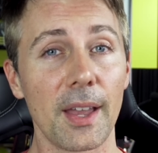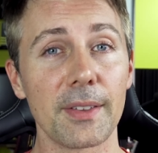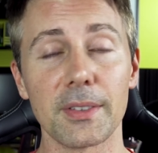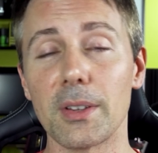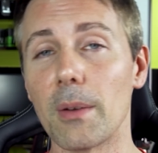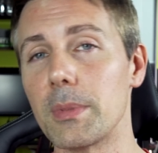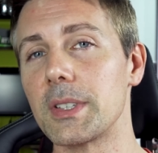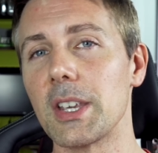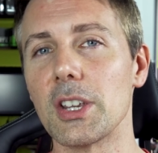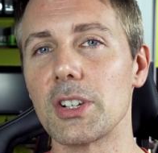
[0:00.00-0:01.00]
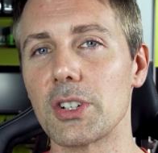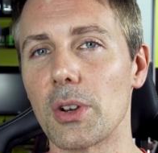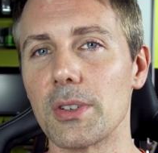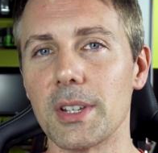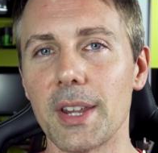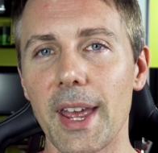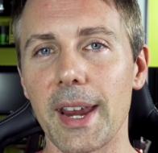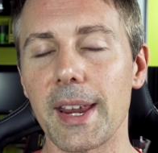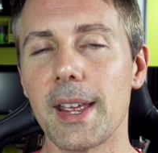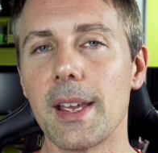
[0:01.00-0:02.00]
as the numbers here showed
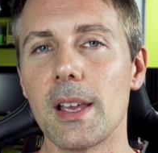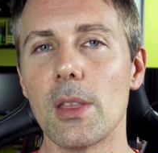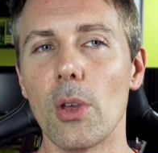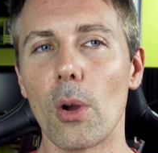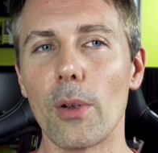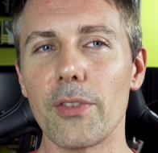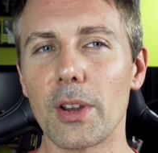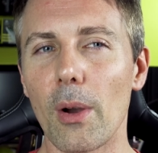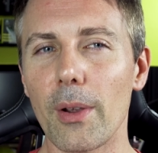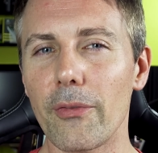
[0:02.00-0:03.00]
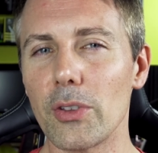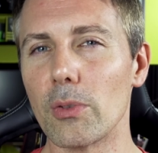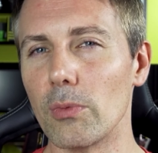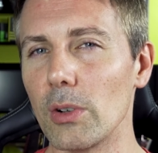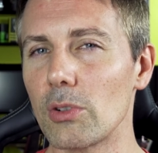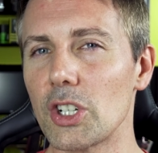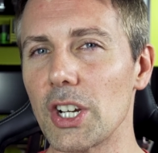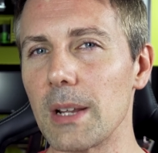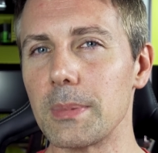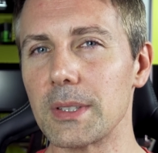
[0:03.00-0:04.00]
today. Though if you're going for the real
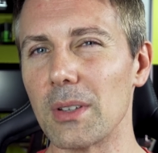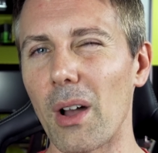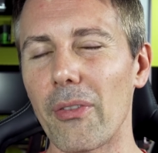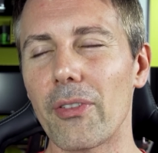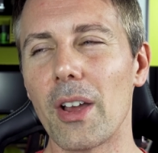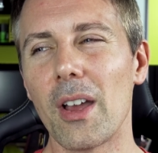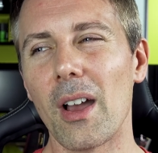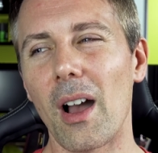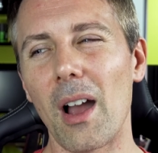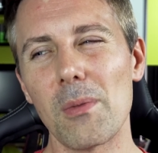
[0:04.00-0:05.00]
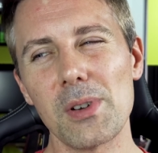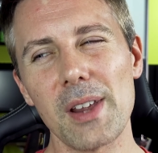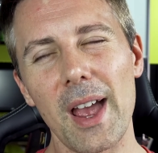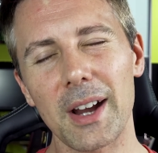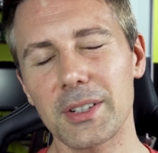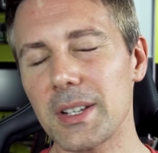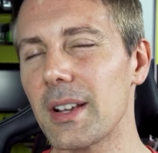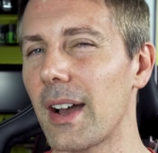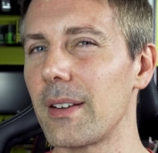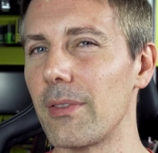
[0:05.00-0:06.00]
cheap stuff, I would actually
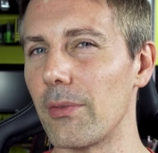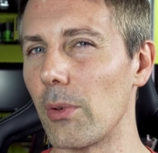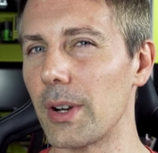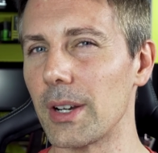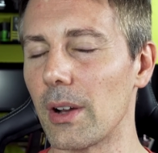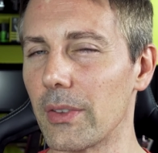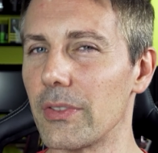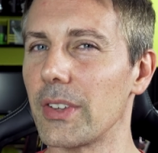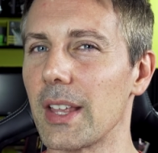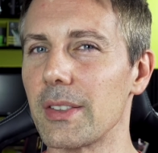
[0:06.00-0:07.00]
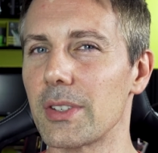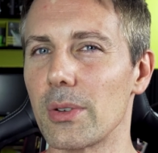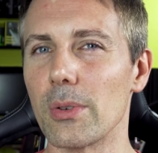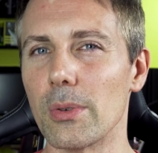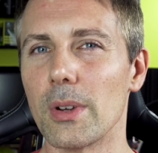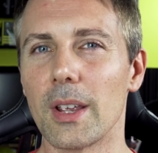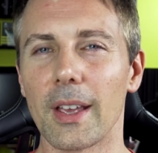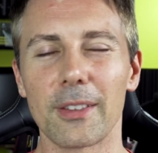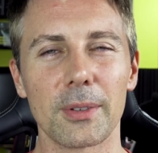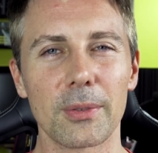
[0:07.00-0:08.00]
kind of avoid it on Zen 2.
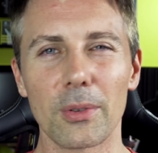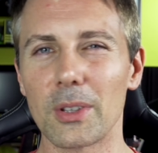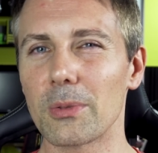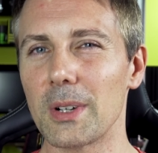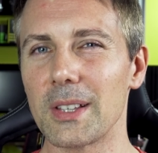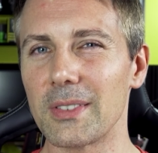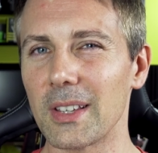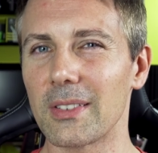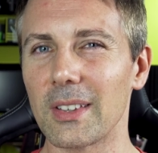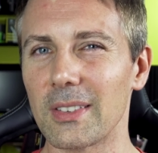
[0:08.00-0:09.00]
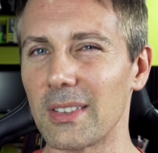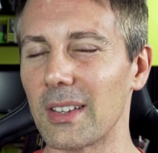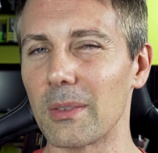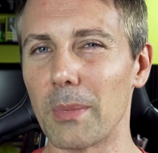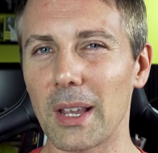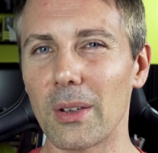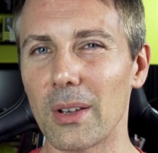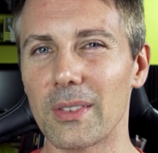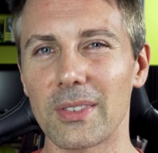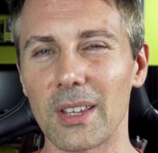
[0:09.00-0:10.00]
As we saw the 2666
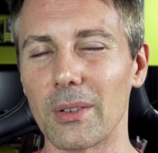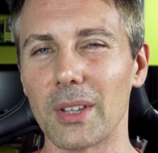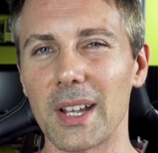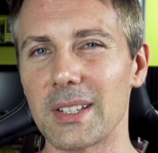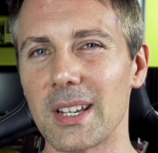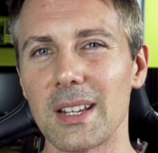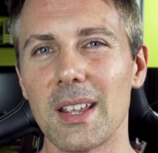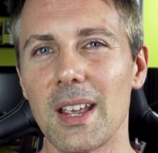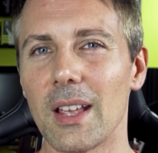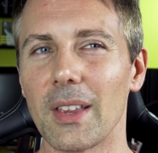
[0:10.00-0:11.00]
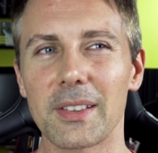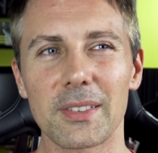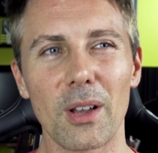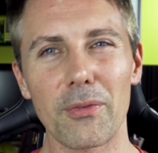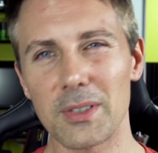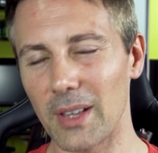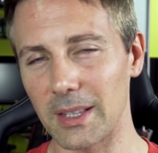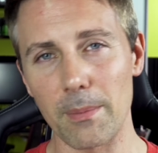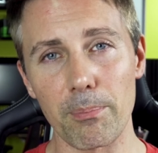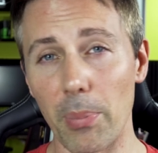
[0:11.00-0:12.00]
MHz CL19, that stuff is
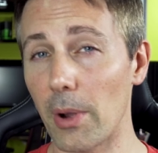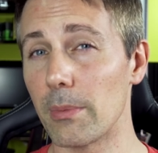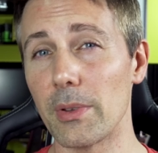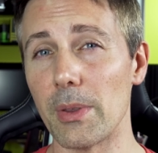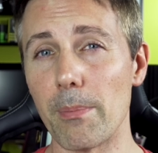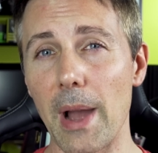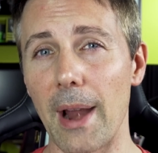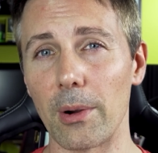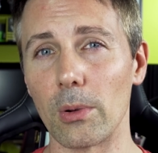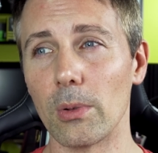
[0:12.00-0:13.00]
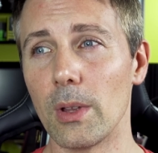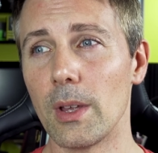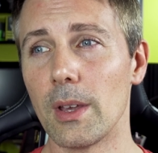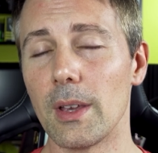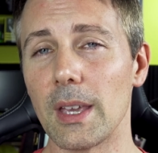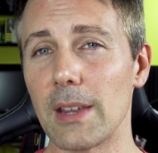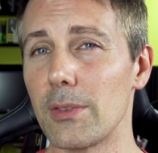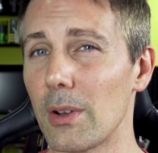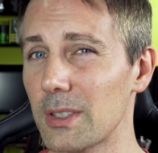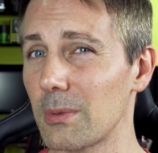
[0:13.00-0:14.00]
like the bottom of the barrel. Even
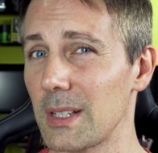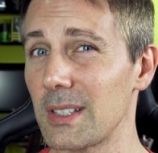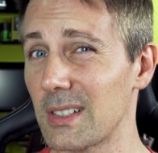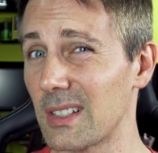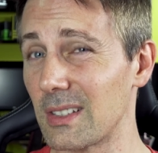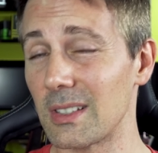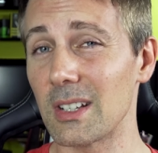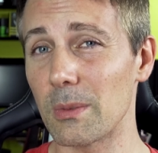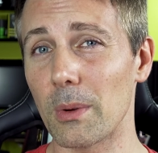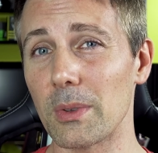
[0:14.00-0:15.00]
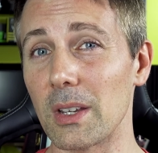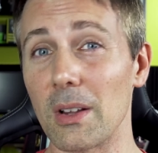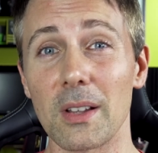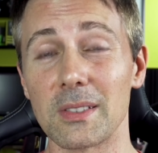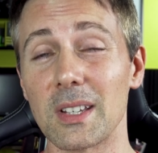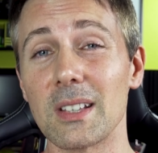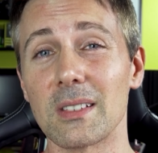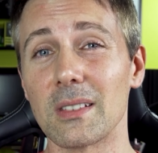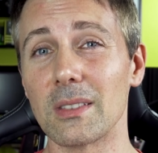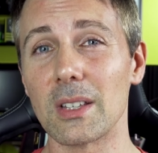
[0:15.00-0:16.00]
though it's 2666, you're probably thinking, oh, it's
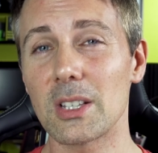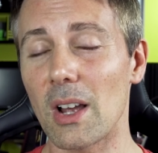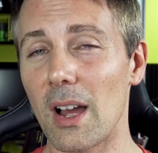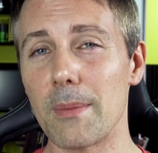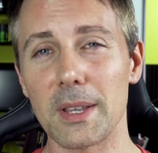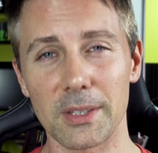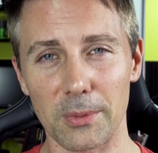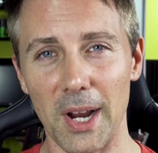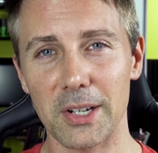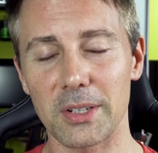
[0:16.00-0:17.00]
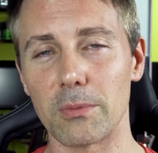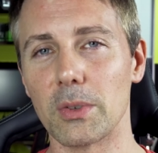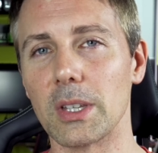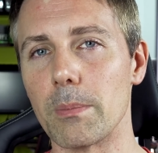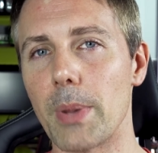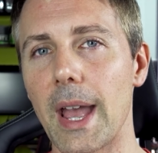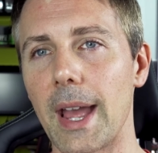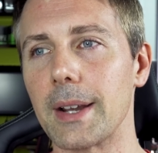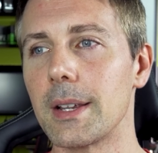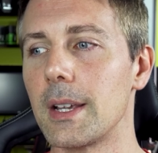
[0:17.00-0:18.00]
decent. The timings are actually really
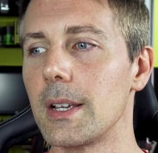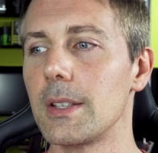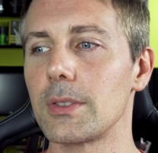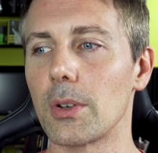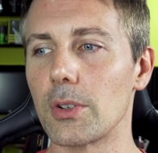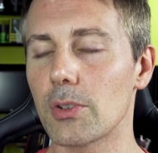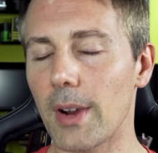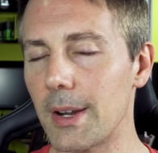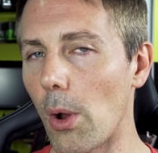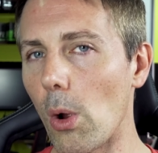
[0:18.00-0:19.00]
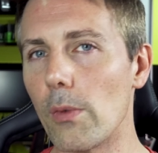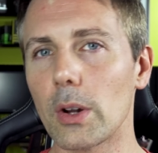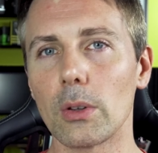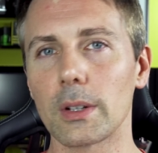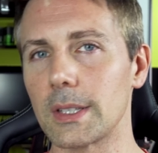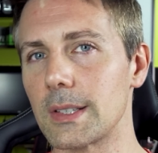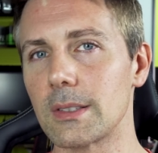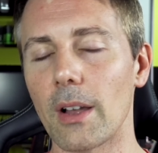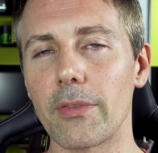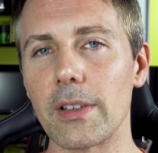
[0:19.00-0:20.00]
bad. So trying to overclock this
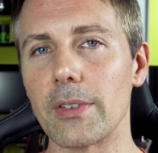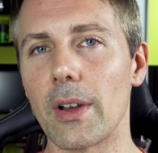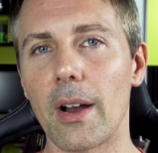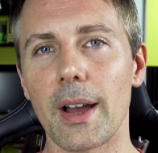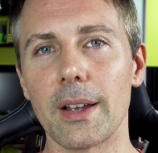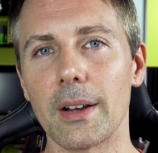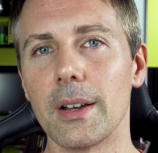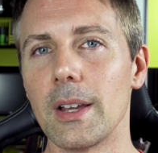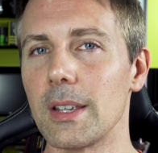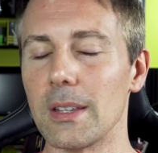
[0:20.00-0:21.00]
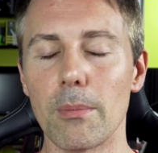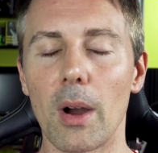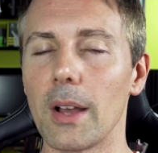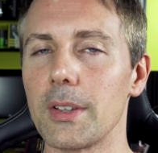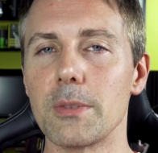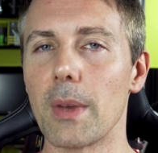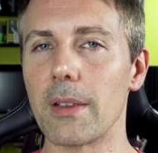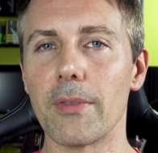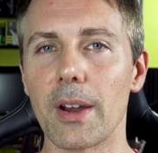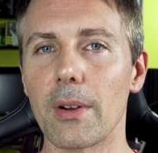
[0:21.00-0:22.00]
stuff even higher, your mileage
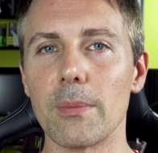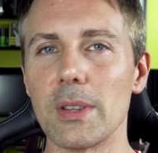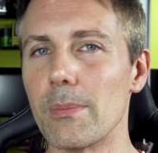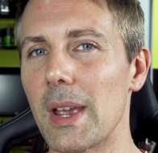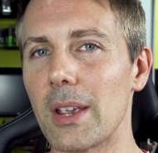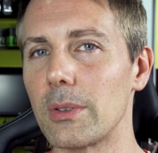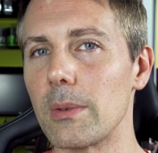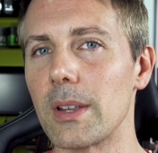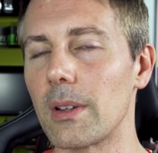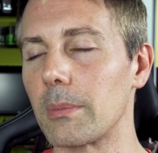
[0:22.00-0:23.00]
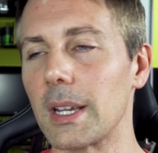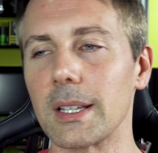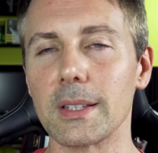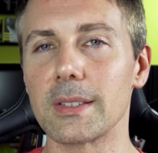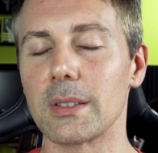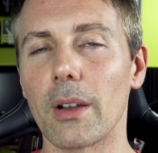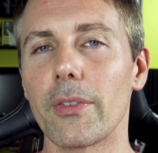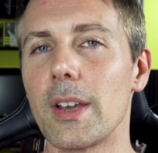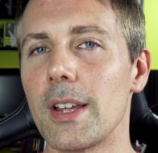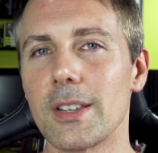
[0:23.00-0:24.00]
may vary, but you may only end up getting this
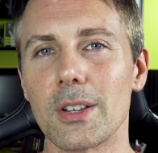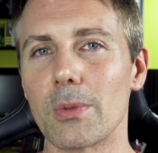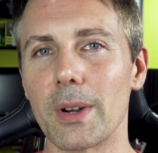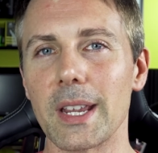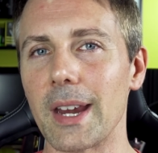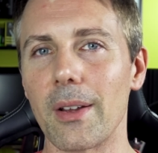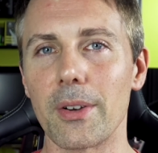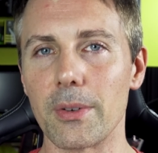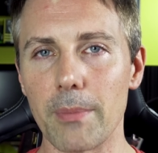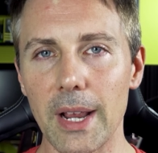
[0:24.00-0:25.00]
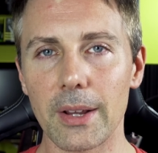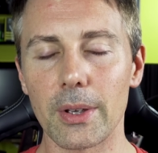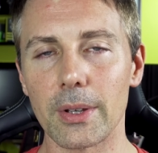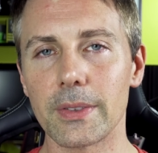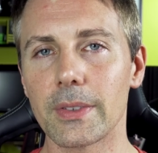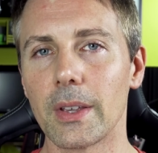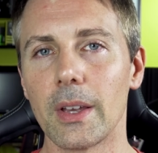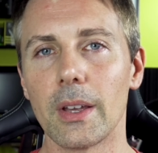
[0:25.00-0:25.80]
stuff to 2800 MHz,